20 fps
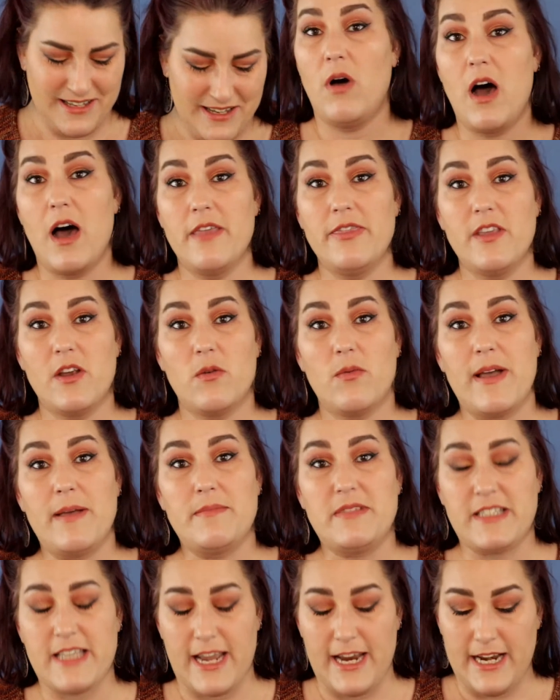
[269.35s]
So on their
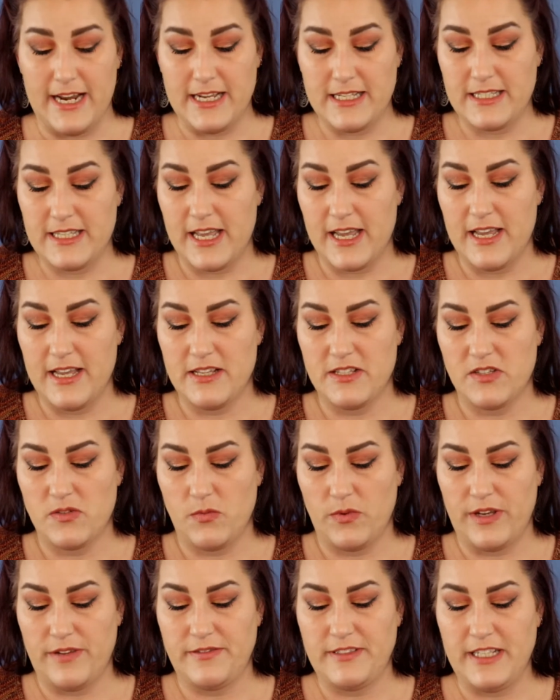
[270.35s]
website it says,
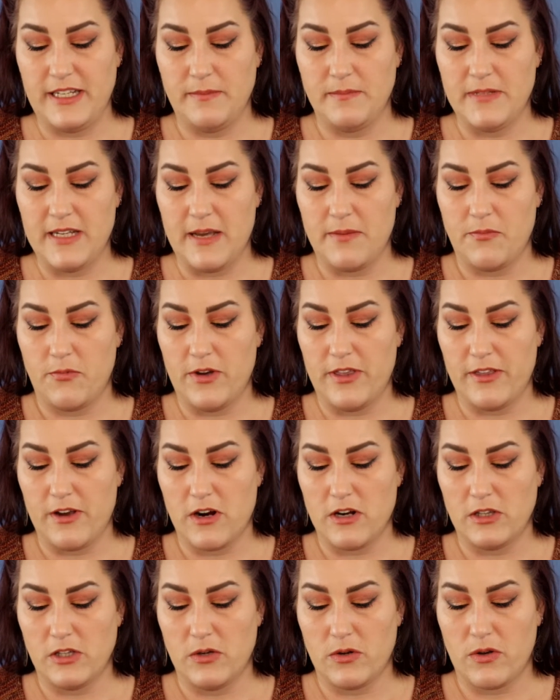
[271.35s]
we've teamed up with
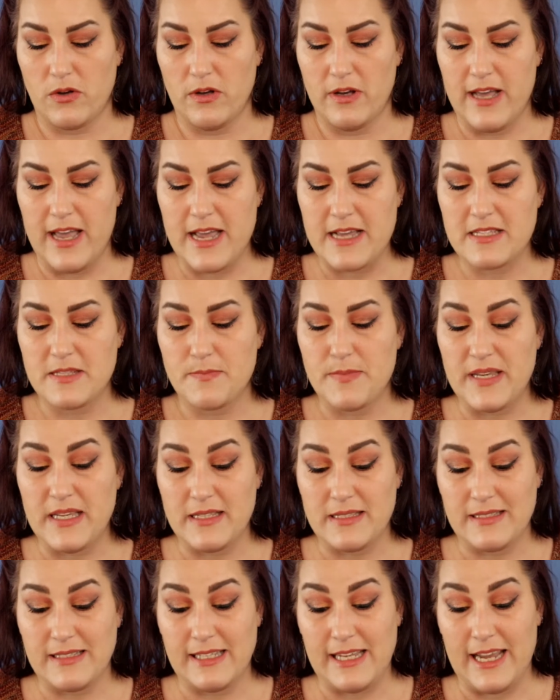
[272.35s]
our local
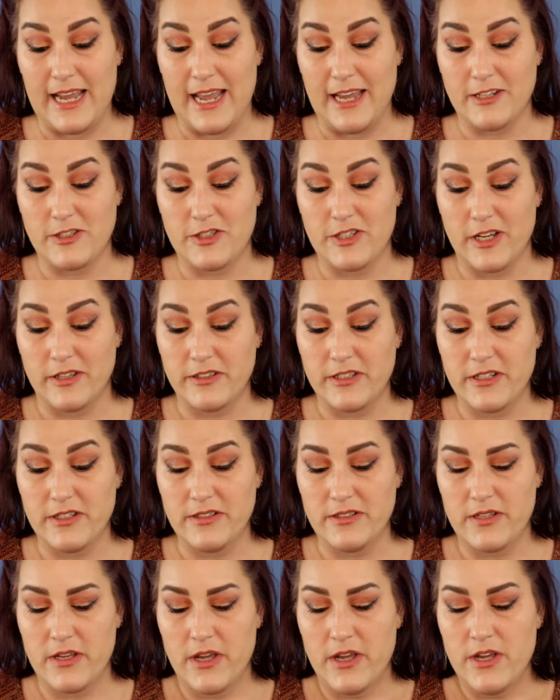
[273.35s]
SPCA
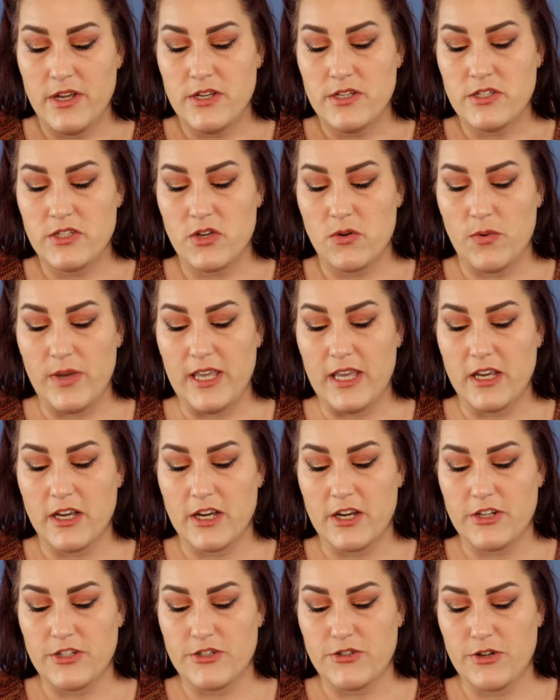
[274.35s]
shelters so we can
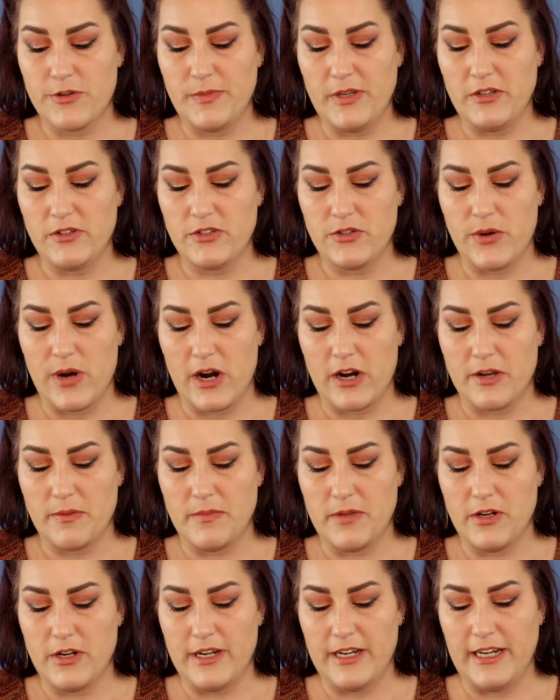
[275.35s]
contribute to our
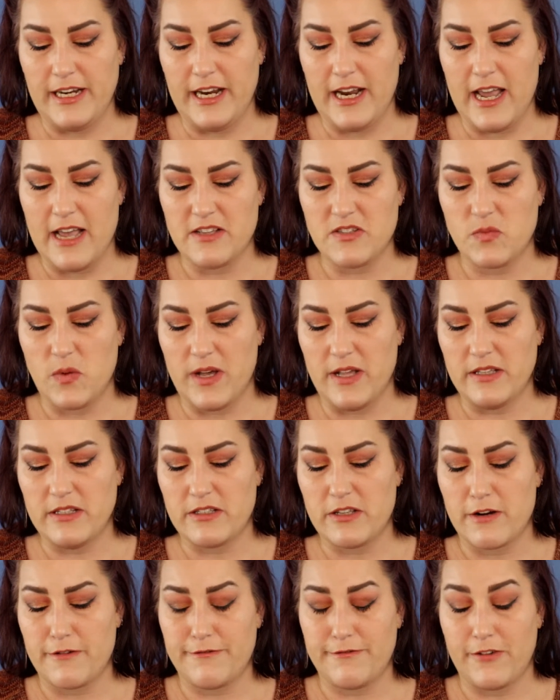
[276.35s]
community as well
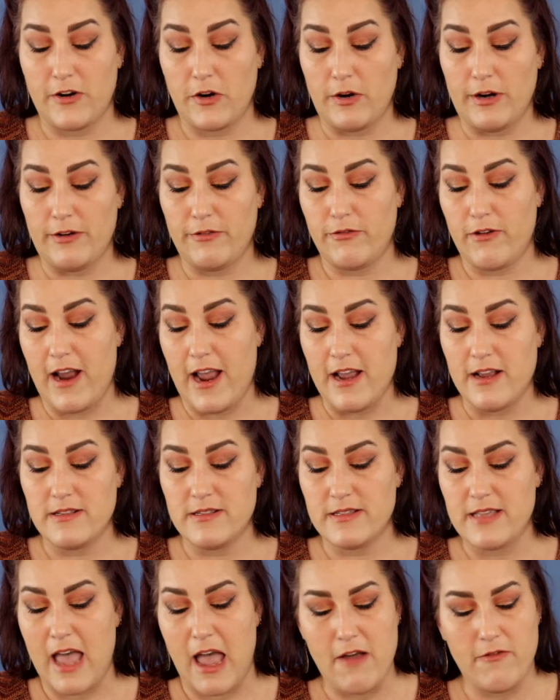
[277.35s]
as our furry
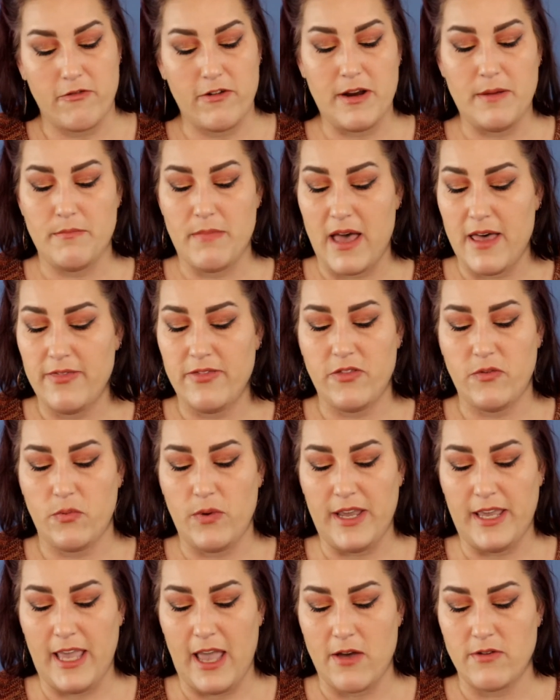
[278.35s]
friends. Every month
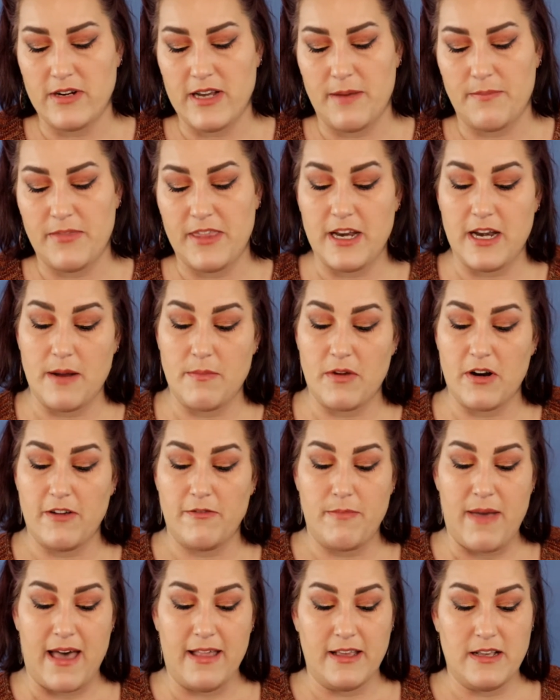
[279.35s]
we count up the number
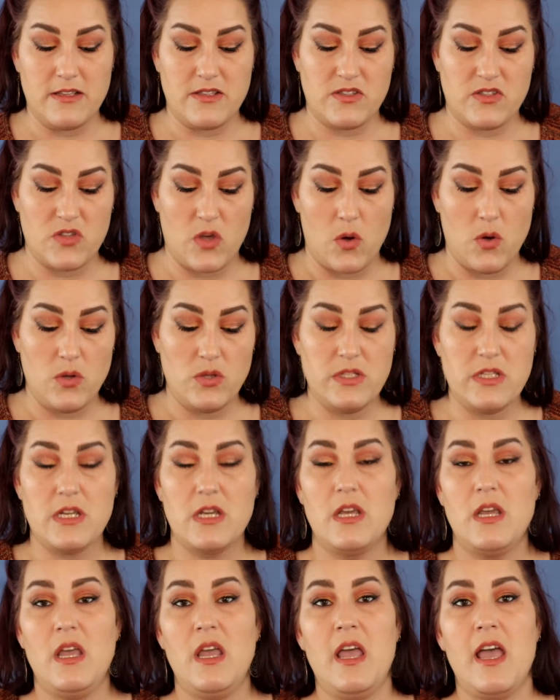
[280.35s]
of pallets sold
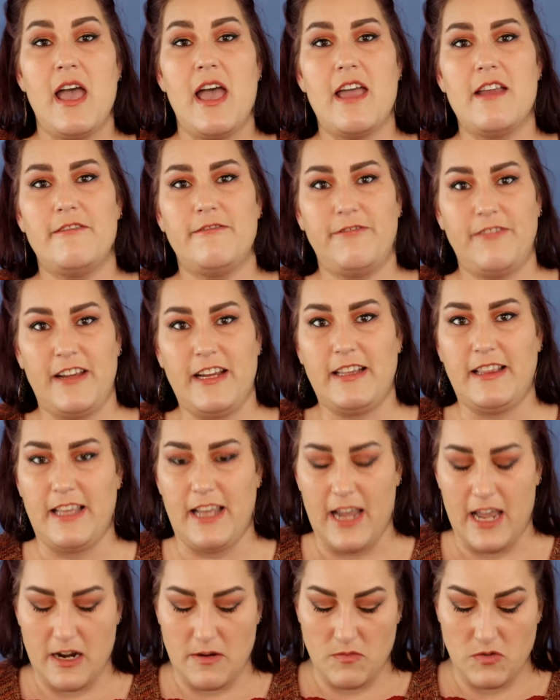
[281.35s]
and feed the
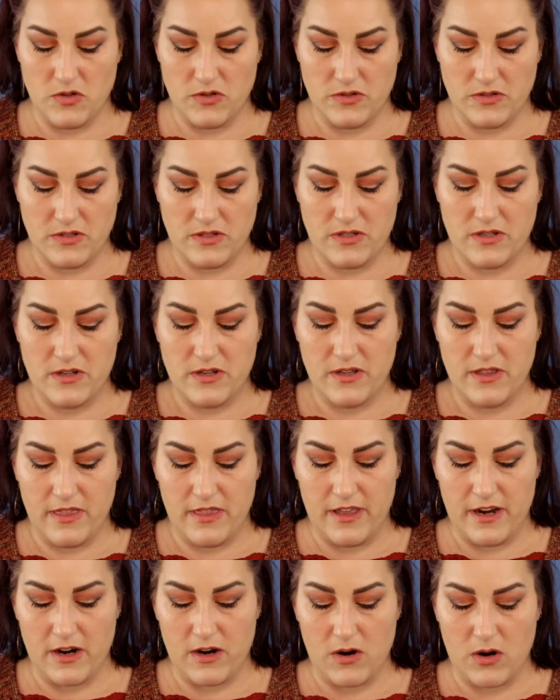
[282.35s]
animals
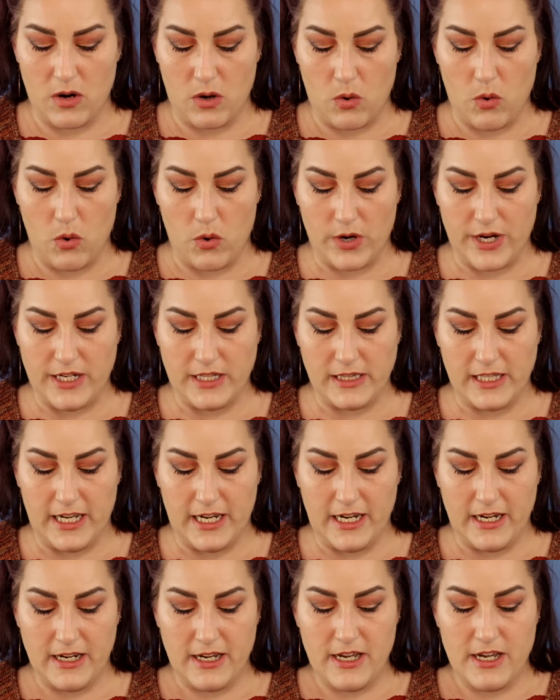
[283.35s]
there
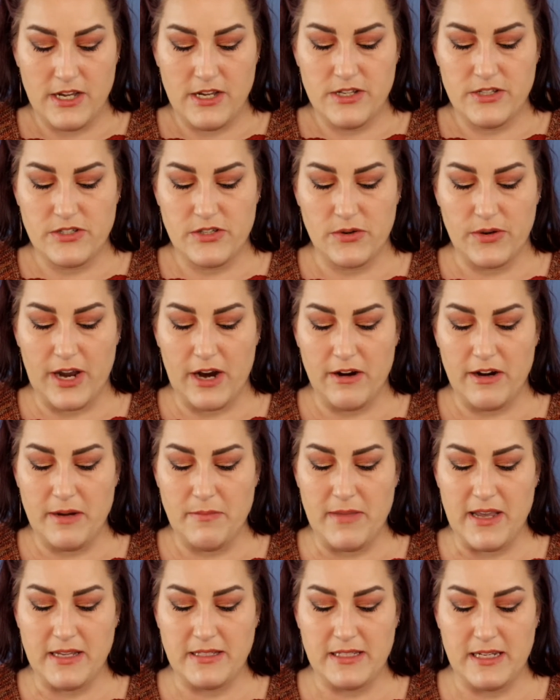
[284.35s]
accordingly. So Karity
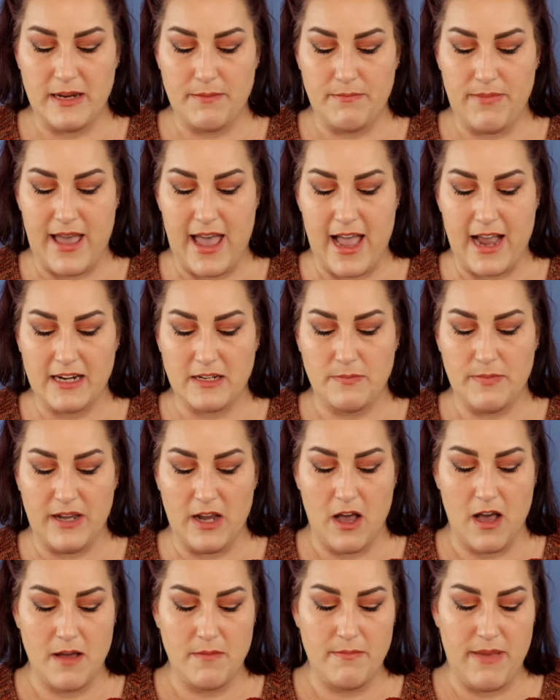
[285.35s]
makes an impact
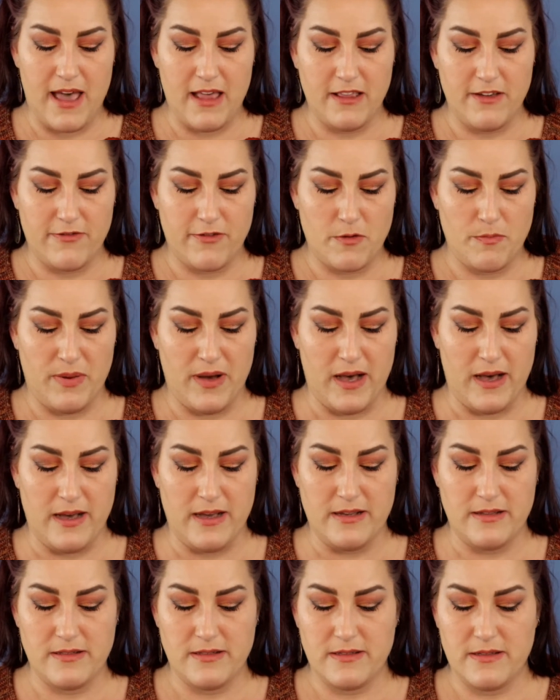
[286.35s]
beyond Palette for
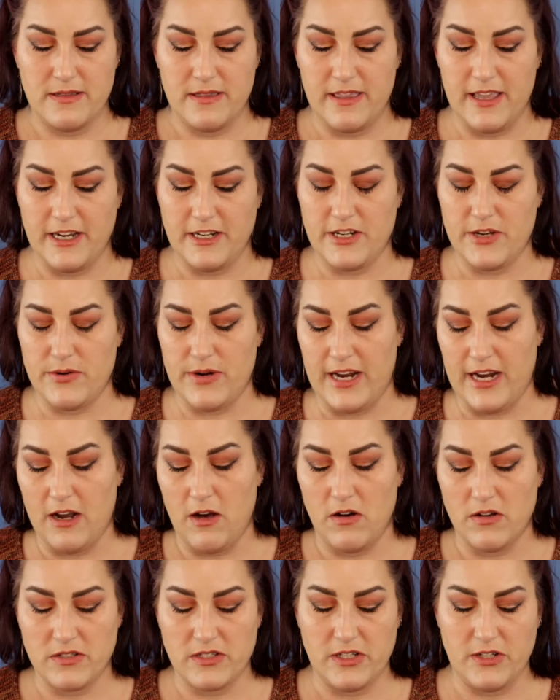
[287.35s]
Paws. They donate
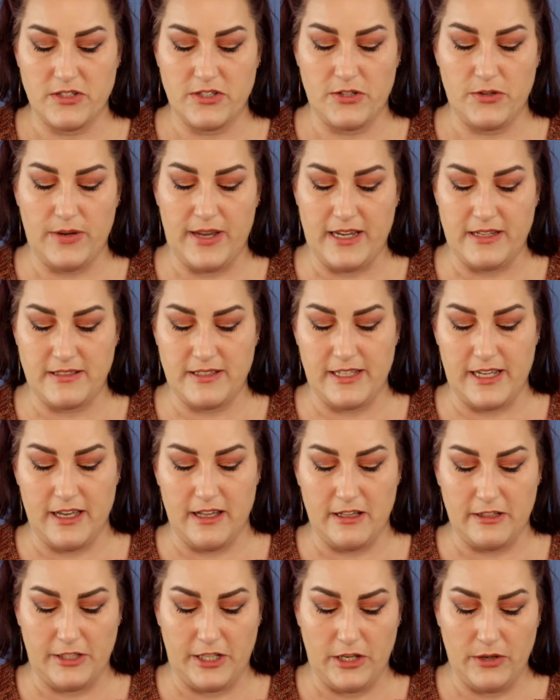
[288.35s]
also to
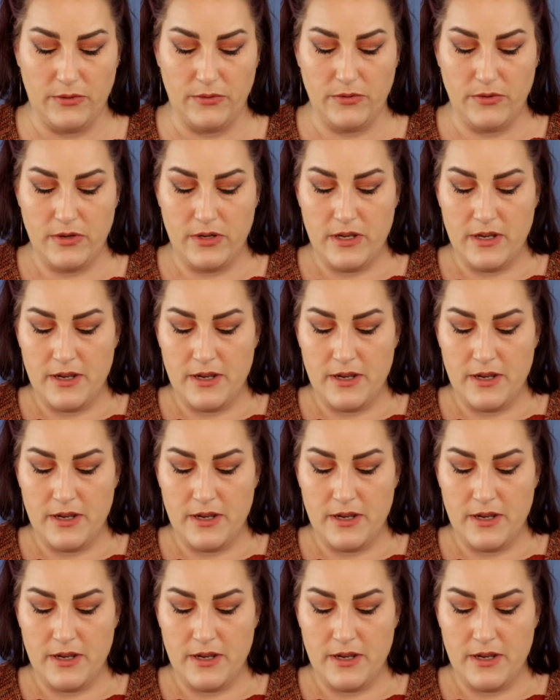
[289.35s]
ACLU.